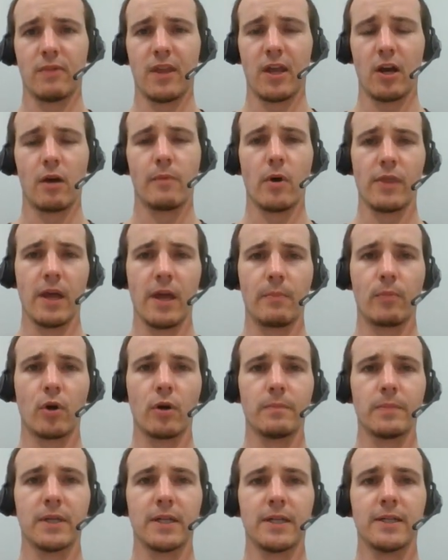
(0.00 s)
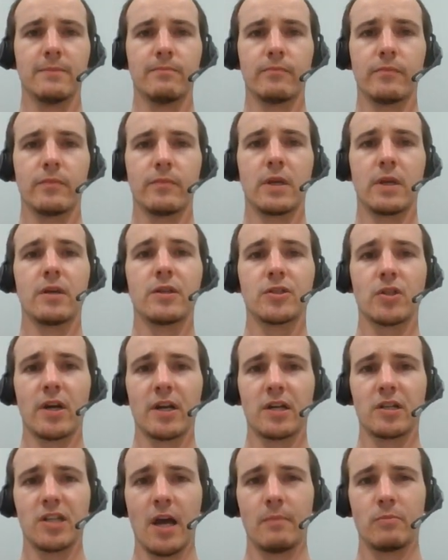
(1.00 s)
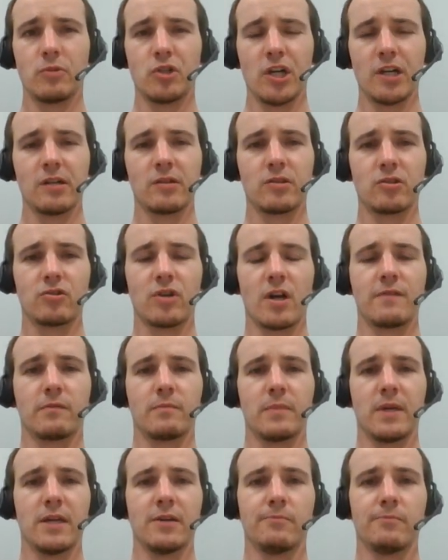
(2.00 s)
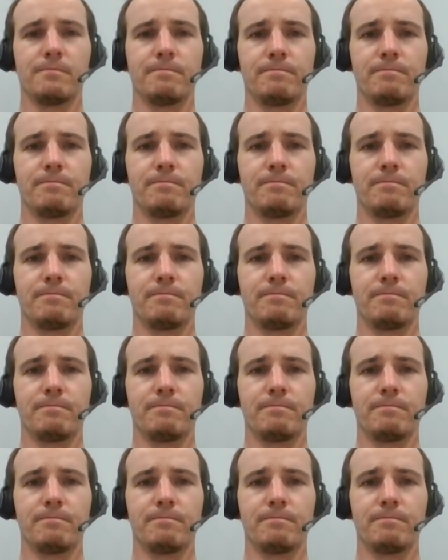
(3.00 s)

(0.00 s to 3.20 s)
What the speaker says: that I'm on that property. So I can tap check in straight from here.